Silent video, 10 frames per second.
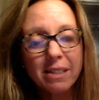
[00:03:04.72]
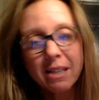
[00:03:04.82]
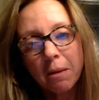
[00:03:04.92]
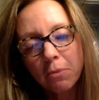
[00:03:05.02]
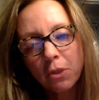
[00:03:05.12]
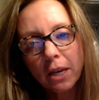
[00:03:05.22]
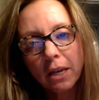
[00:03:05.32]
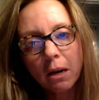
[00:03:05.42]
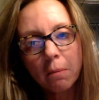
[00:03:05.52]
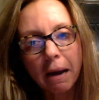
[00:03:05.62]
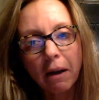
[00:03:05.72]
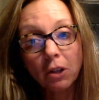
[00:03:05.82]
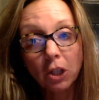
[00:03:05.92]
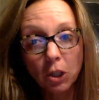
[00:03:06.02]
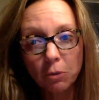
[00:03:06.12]
something
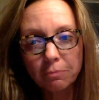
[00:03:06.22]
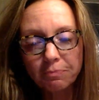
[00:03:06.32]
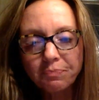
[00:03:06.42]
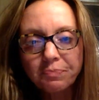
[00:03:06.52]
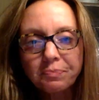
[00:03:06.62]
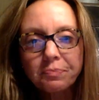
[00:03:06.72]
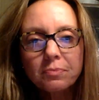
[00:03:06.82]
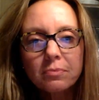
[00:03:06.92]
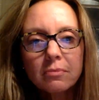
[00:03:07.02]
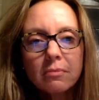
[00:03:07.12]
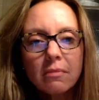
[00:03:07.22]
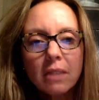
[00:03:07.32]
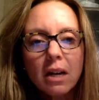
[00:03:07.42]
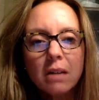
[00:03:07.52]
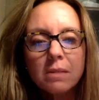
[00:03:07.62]
about you.
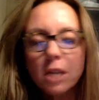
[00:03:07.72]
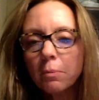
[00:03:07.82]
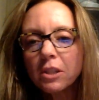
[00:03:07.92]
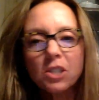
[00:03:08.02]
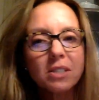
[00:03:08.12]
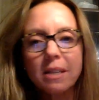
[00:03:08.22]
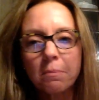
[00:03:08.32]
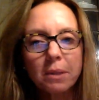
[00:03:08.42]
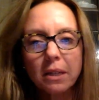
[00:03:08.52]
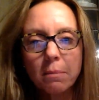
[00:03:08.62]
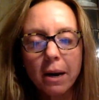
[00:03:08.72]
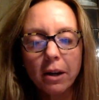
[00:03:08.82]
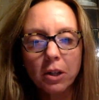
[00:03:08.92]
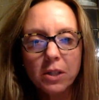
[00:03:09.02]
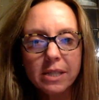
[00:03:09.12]
Tell me just something about
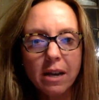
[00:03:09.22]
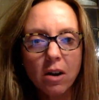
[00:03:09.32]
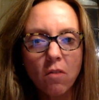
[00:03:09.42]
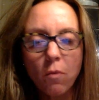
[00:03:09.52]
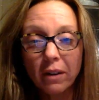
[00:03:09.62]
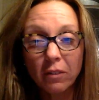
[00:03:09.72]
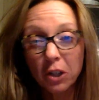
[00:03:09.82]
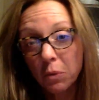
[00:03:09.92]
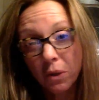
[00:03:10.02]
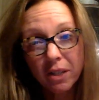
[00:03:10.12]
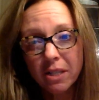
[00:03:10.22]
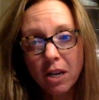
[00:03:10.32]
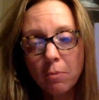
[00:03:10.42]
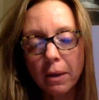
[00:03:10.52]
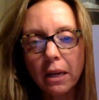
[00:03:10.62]
yourself, whatever you want to
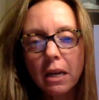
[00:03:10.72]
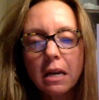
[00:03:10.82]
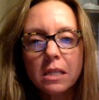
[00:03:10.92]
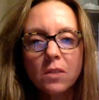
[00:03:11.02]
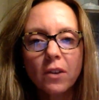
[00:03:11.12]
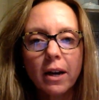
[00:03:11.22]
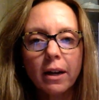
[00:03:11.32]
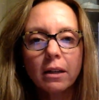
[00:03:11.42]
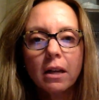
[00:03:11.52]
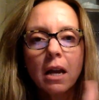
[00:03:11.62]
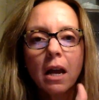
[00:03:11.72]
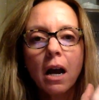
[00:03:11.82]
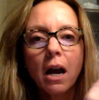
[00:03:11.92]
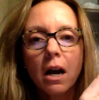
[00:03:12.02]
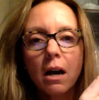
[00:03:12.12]
tell me. It's fine.
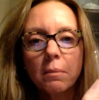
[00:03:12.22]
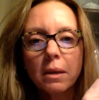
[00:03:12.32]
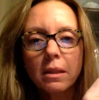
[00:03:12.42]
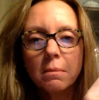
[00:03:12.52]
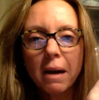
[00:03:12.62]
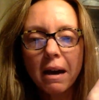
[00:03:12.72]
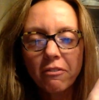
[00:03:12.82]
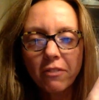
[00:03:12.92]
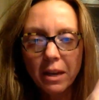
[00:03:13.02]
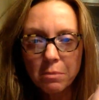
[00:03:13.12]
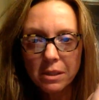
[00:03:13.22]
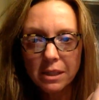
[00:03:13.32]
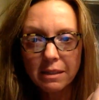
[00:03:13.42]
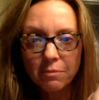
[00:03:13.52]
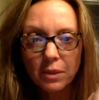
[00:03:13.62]
And then my
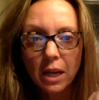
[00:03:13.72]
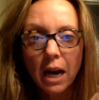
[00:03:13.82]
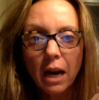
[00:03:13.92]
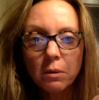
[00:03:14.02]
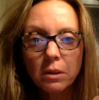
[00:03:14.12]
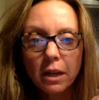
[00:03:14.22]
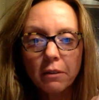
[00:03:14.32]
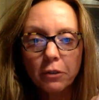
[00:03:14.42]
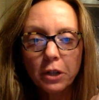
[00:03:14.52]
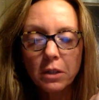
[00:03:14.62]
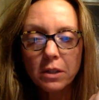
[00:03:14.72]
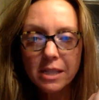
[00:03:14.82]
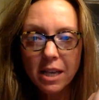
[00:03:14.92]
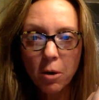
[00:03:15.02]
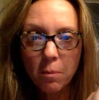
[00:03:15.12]
family, I would like for you to
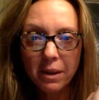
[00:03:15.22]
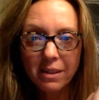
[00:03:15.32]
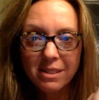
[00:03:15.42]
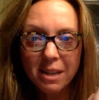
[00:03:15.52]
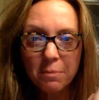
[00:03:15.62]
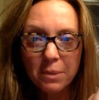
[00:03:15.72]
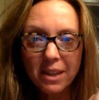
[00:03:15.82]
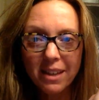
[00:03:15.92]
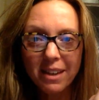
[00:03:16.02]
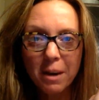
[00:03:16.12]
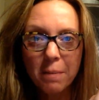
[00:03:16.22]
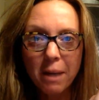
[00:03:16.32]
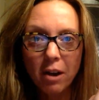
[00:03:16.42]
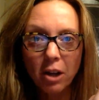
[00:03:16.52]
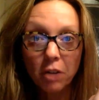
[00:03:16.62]
tell me something
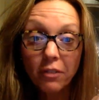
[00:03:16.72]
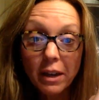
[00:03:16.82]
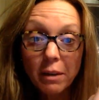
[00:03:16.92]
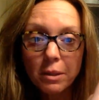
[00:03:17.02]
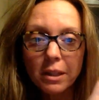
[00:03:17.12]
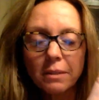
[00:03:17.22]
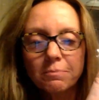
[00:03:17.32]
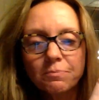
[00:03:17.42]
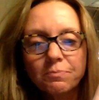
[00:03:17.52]
about your family.